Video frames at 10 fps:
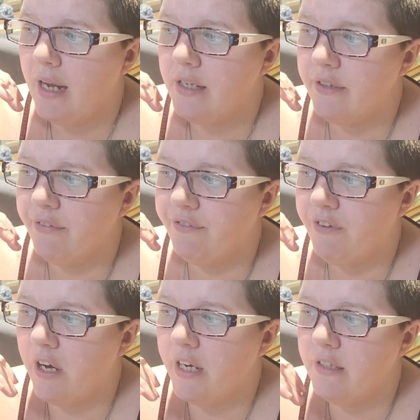and to
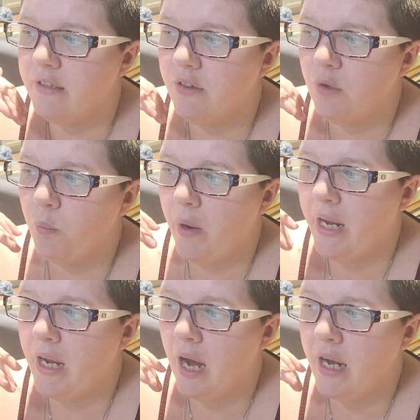find the
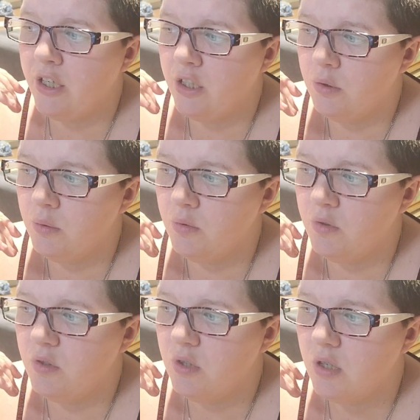way I
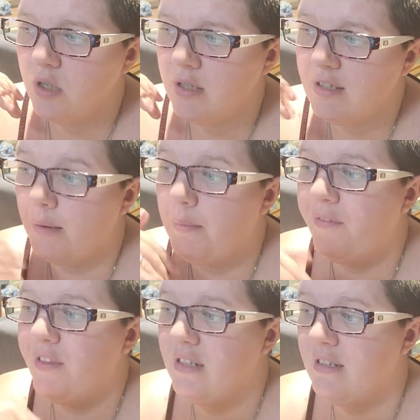use some
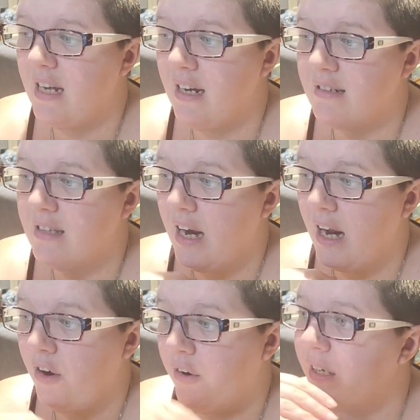of these decks that
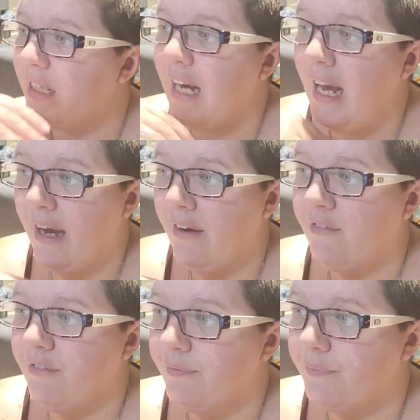I already have?